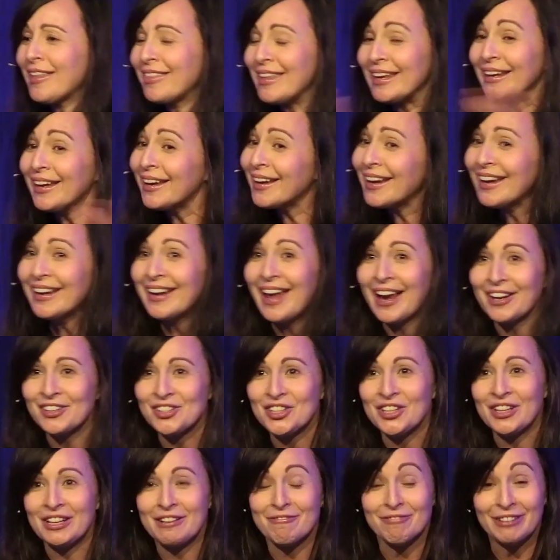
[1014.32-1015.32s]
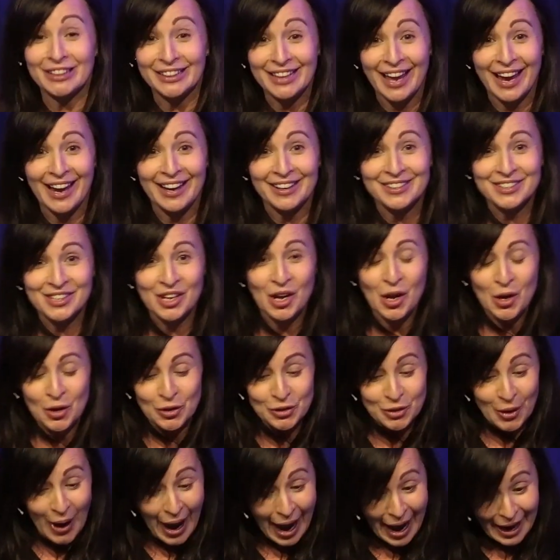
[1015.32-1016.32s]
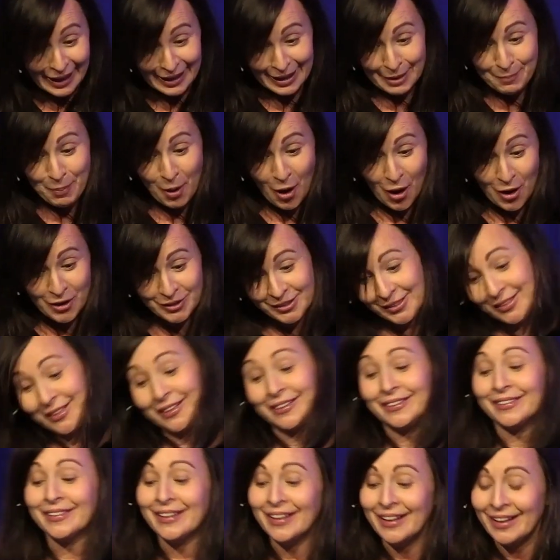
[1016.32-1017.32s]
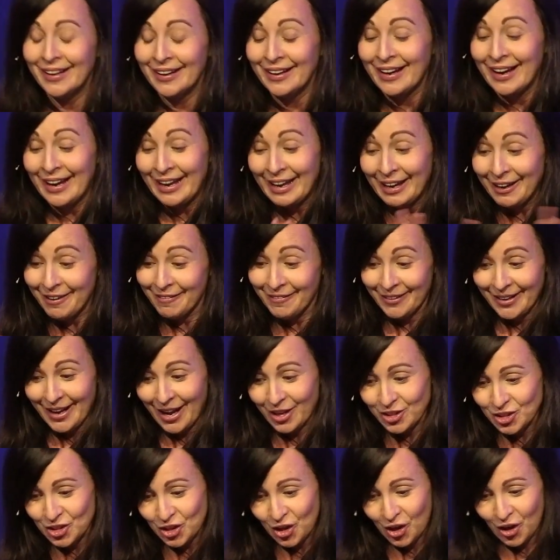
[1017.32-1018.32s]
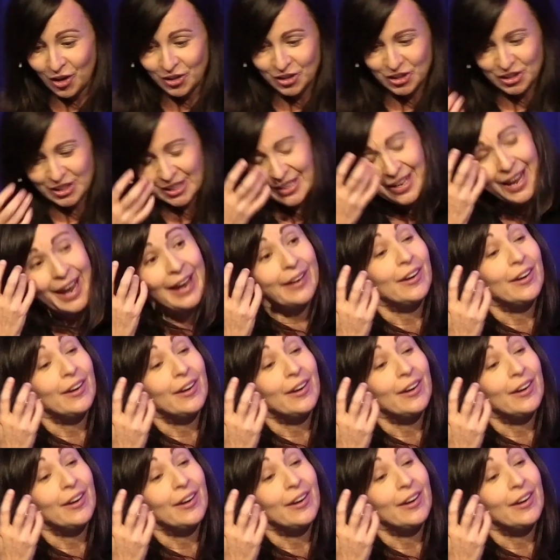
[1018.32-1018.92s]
think it can actually relate to any person here in our church today.